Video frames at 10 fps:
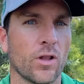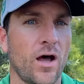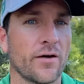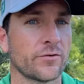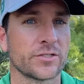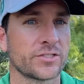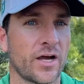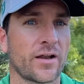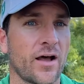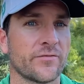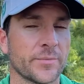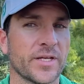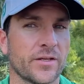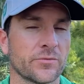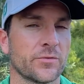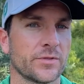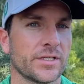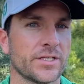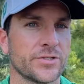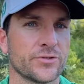off or a shot off, I mean, it can really
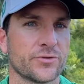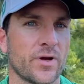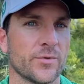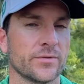get you in trouble.